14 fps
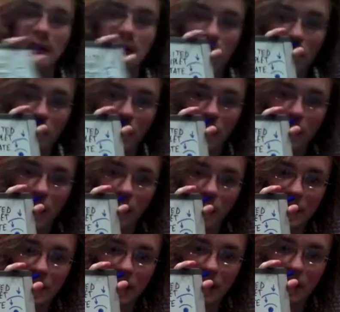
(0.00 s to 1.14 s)
when they're both
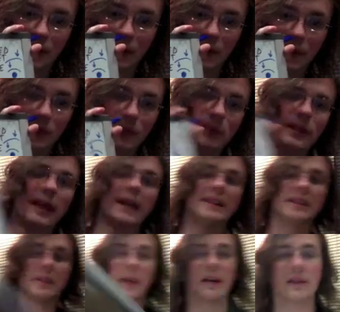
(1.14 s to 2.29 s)
opposite, it's called
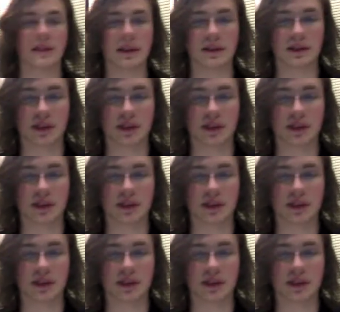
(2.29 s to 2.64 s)
anti-parallel.